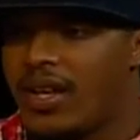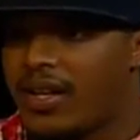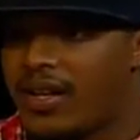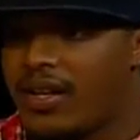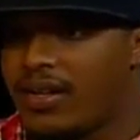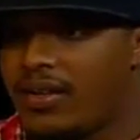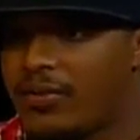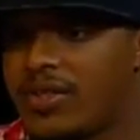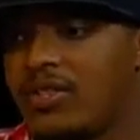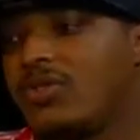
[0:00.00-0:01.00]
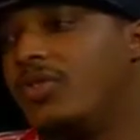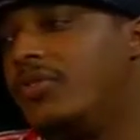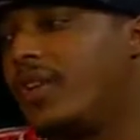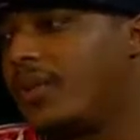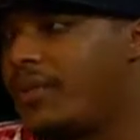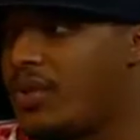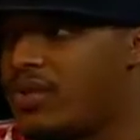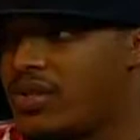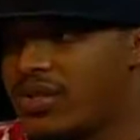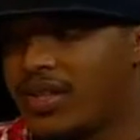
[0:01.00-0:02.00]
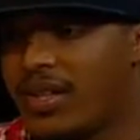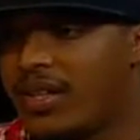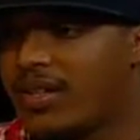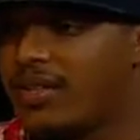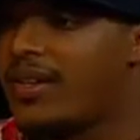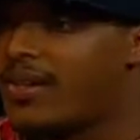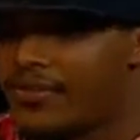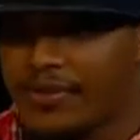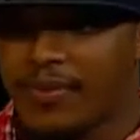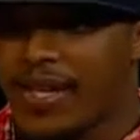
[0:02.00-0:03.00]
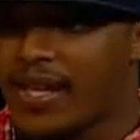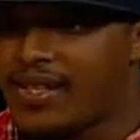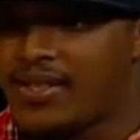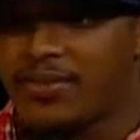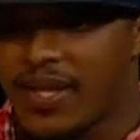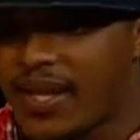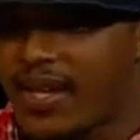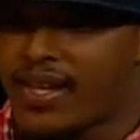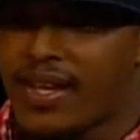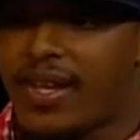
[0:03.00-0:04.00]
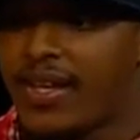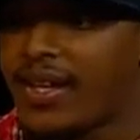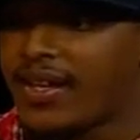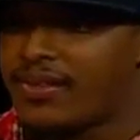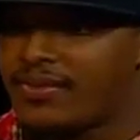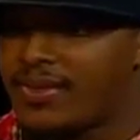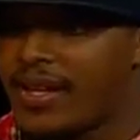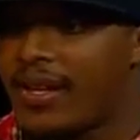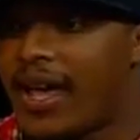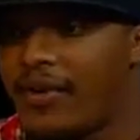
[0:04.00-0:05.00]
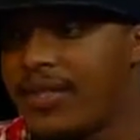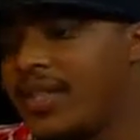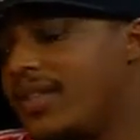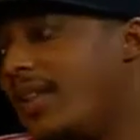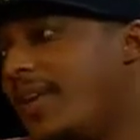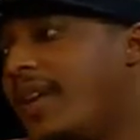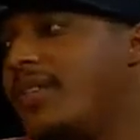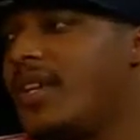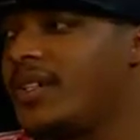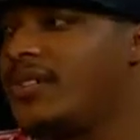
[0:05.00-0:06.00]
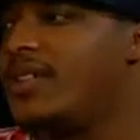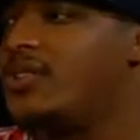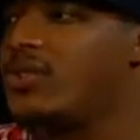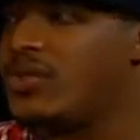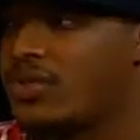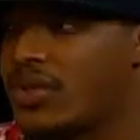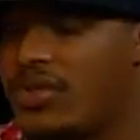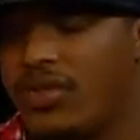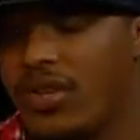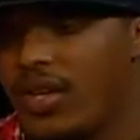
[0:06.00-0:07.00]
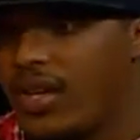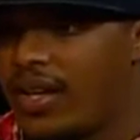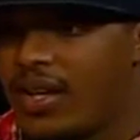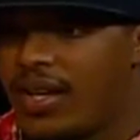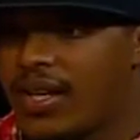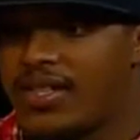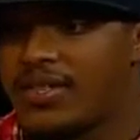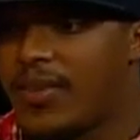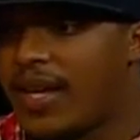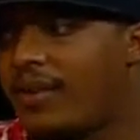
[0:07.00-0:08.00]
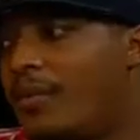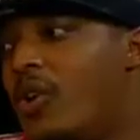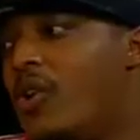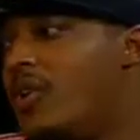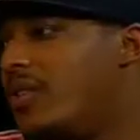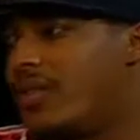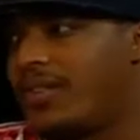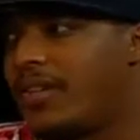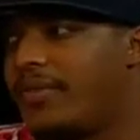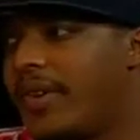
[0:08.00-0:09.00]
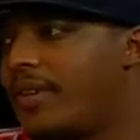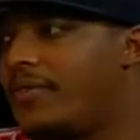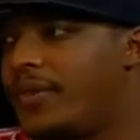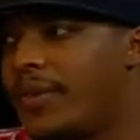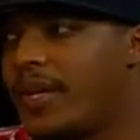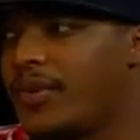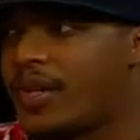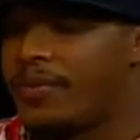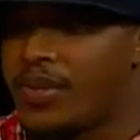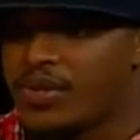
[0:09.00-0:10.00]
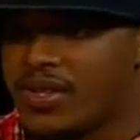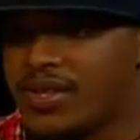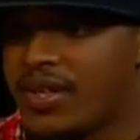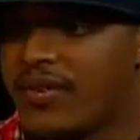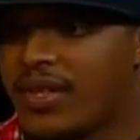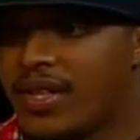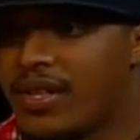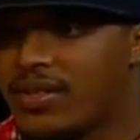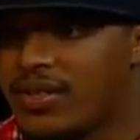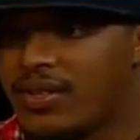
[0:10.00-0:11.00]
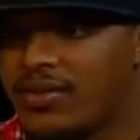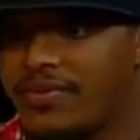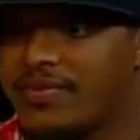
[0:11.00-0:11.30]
and then went to school for computers, and then from there it just went hand in hand. Like like nowadays, I mean everything is digital, so sure. it just made it more convenient for me with for computers you. and everything. So